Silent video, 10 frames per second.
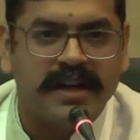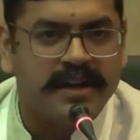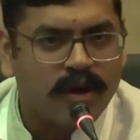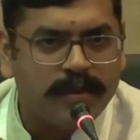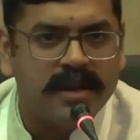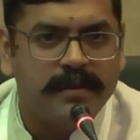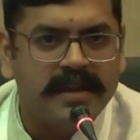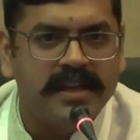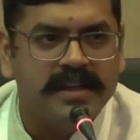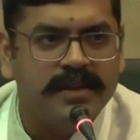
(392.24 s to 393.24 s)

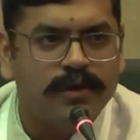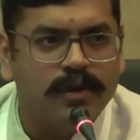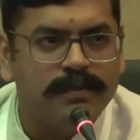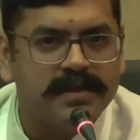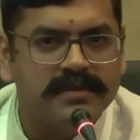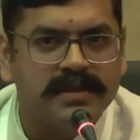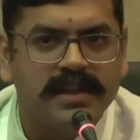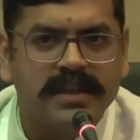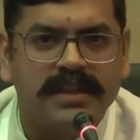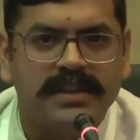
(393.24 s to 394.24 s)
Interoperability in Europe.
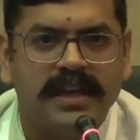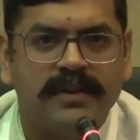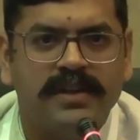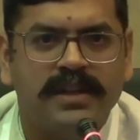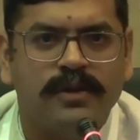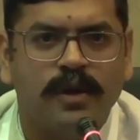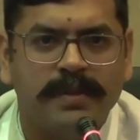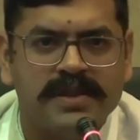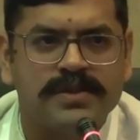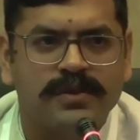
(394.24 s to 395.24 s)
They have an
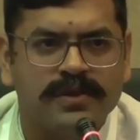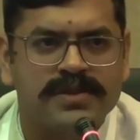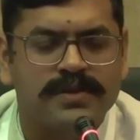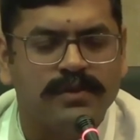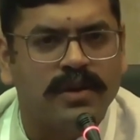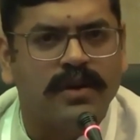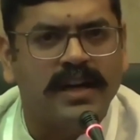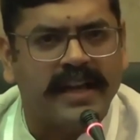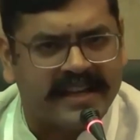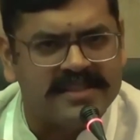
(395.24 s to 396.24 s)
open source tool
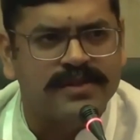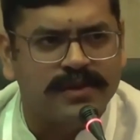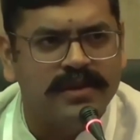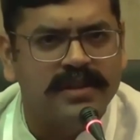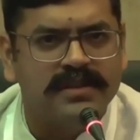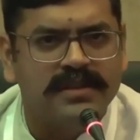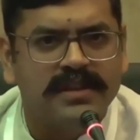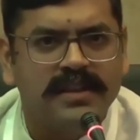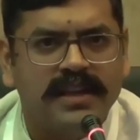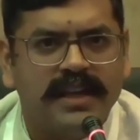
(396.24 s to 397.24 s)
called Xroad.
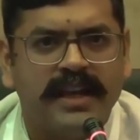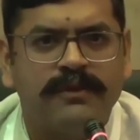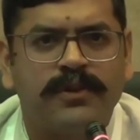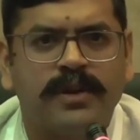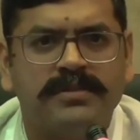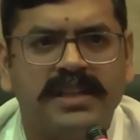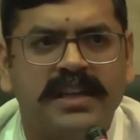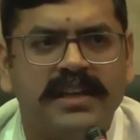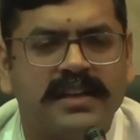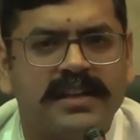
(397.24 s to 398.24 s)
And from
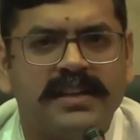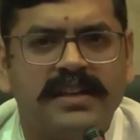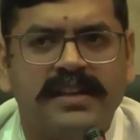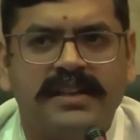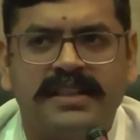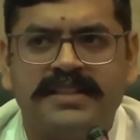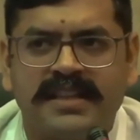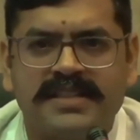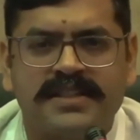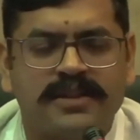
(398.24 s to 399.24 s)
there, the
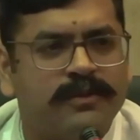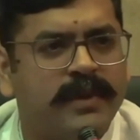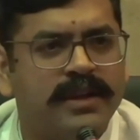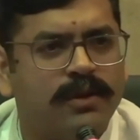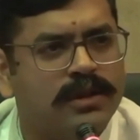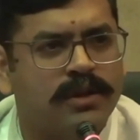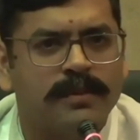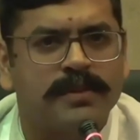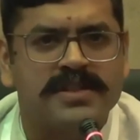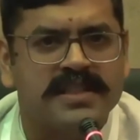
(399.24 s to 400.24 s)
genesis of my whole
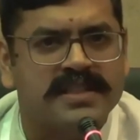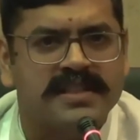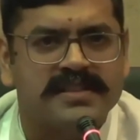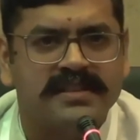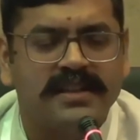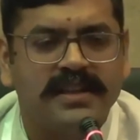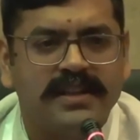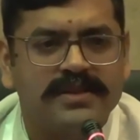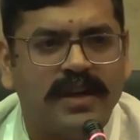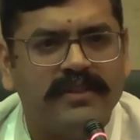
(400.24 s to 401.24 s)
thought process is.
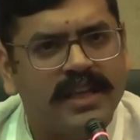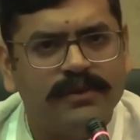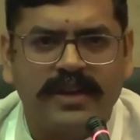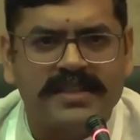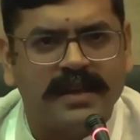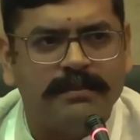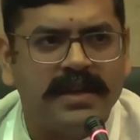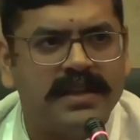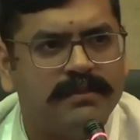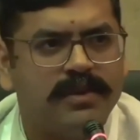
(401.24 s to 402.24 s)
So I will give you an
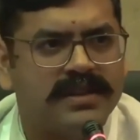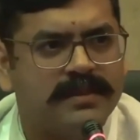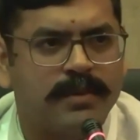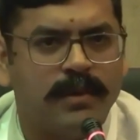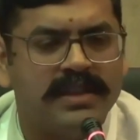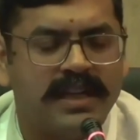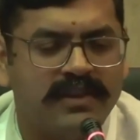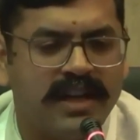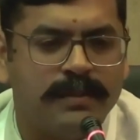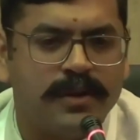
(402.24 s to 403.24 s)
example, probably that
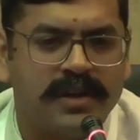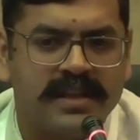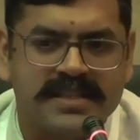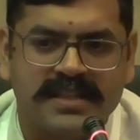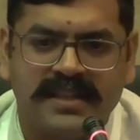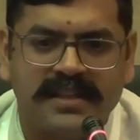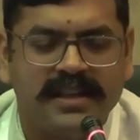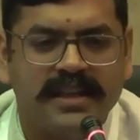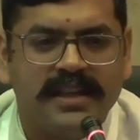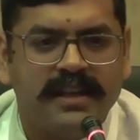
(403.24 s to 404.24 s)
will help you to understand.
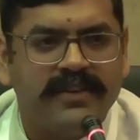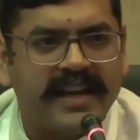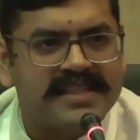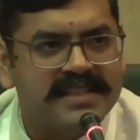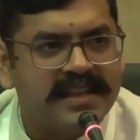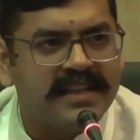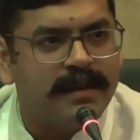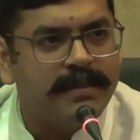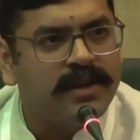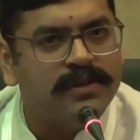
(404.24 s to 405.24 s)
If an accident
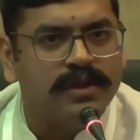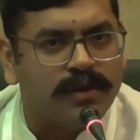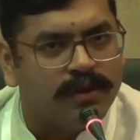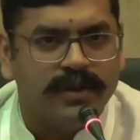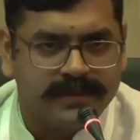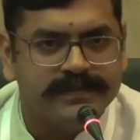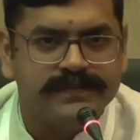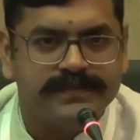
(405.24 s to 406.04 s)
happened on the road,